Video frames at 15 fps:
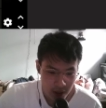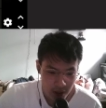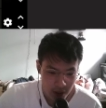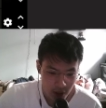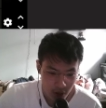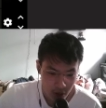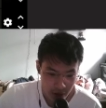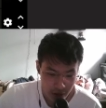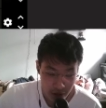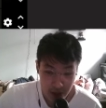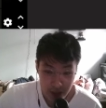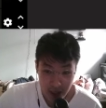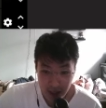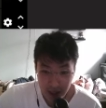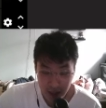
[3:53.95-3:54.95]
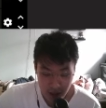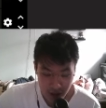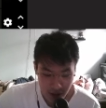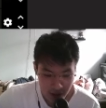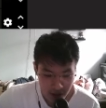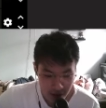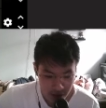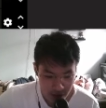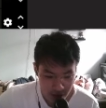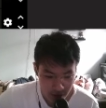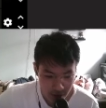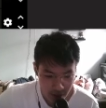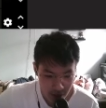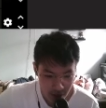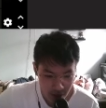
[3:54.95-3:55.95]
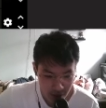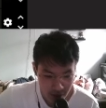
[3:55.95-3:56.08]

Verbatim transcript: So if it checks a crit, it's gonna be hard.